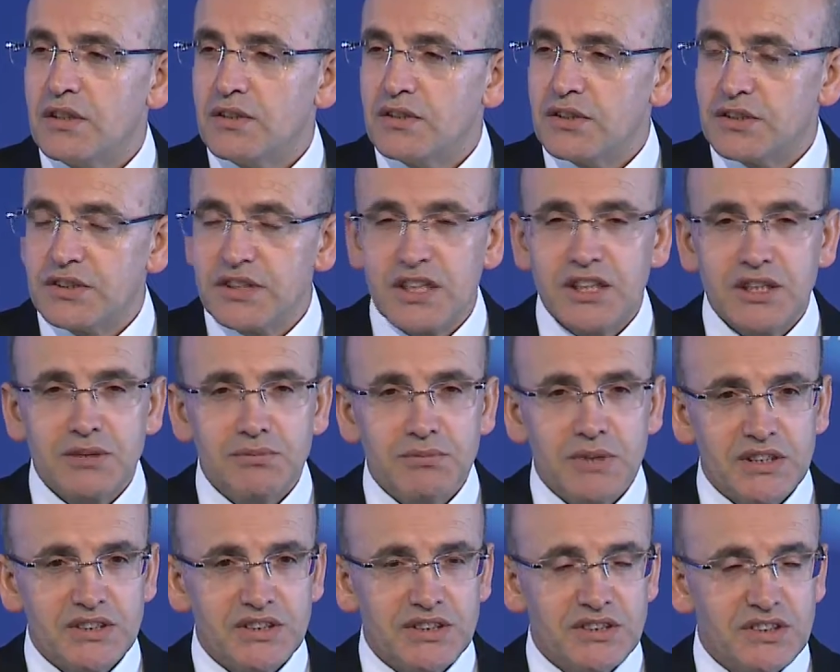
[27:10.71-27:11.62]
The second
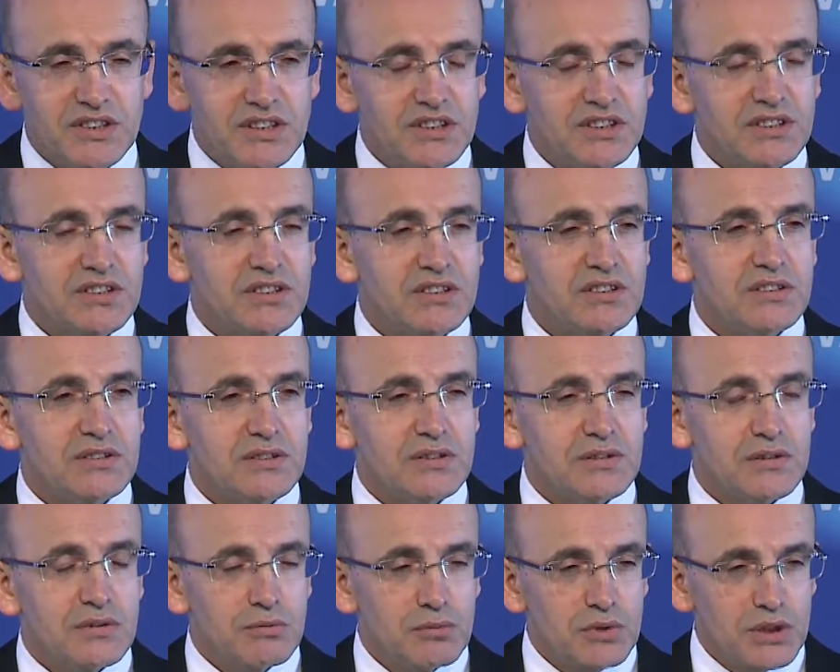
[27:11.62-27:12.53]
message is
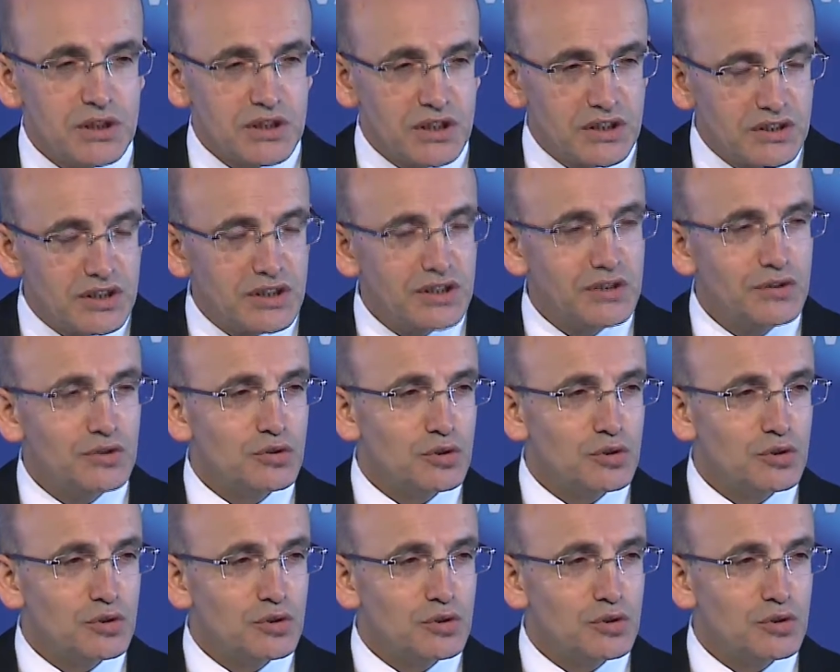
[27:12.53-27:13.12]
we continue